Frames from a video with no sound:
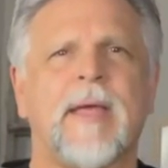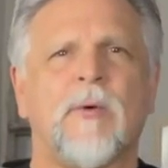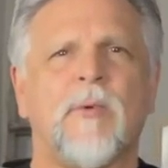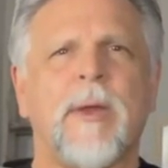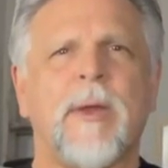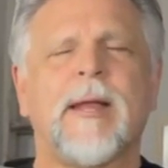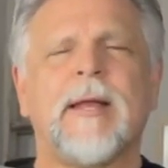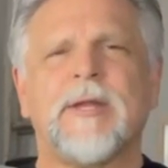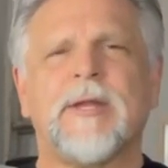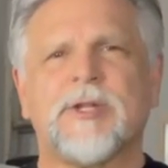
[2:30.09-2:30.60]

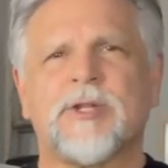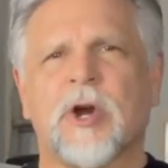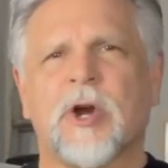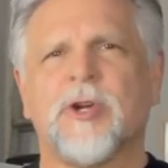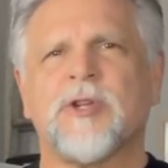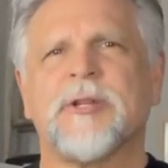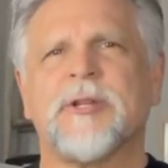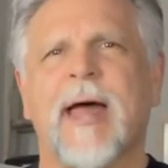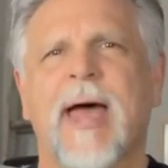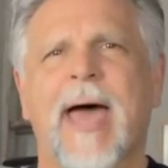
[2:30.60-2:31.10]
really
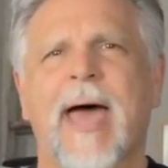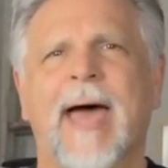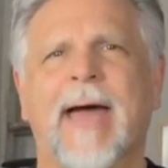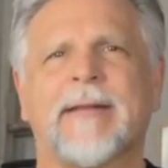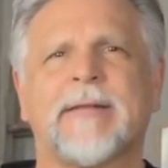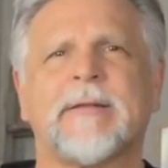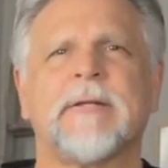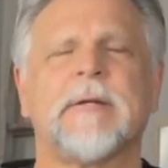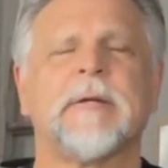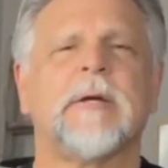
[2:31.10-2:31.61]
starts to
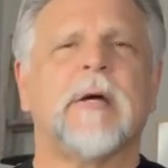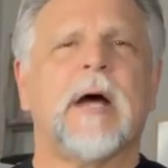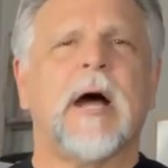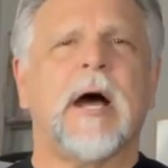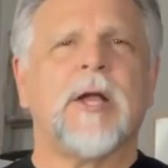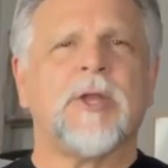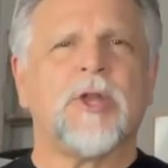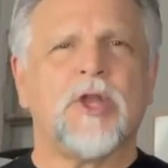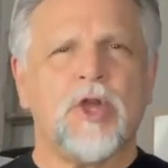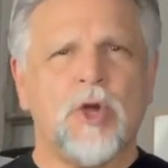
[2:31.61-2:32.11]
act
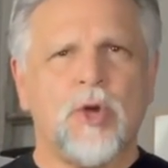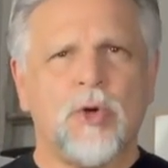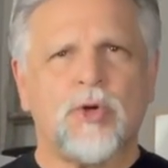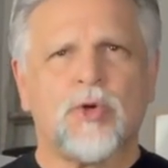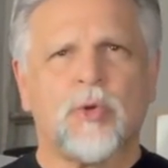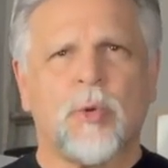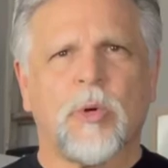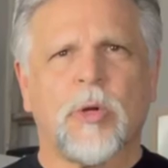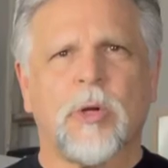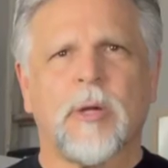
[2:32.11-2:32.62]

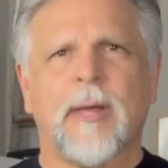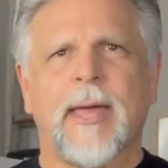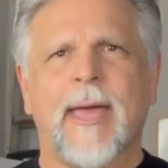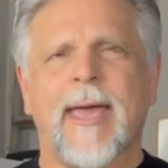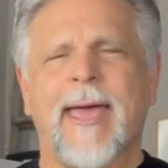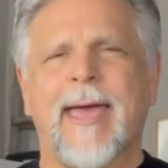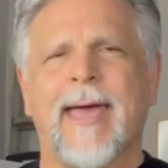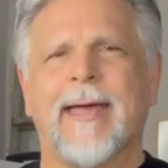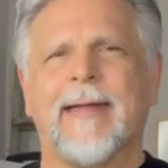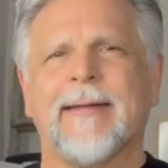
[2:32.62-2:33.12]
unusual
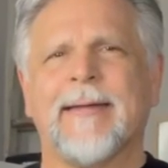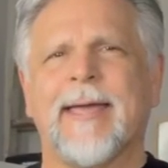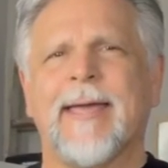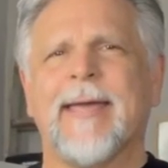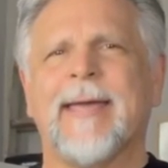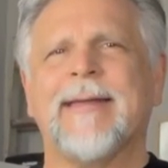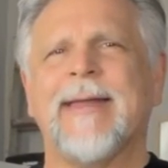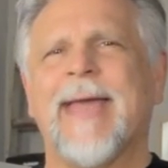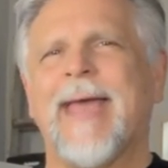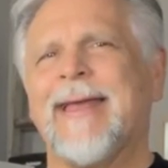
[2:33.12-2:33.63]
and
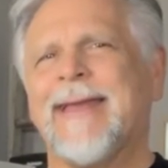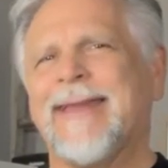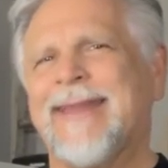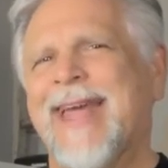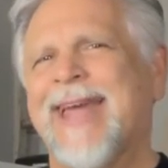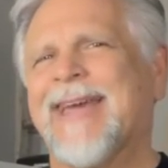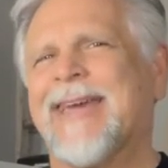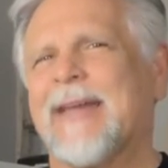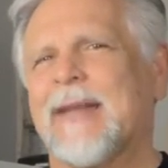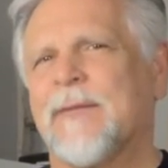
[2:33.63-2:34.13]
in a
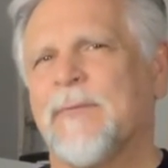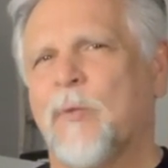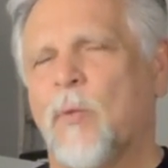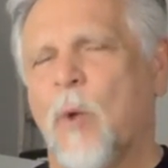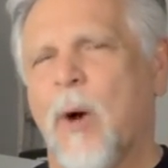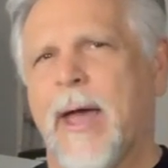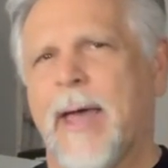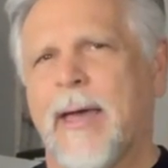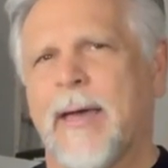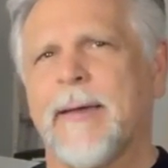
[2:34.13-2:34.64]
negative
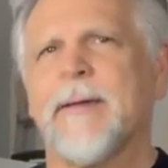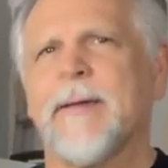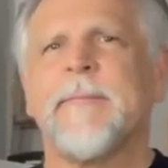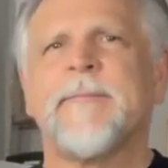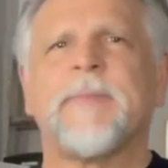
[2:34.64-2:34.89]
way,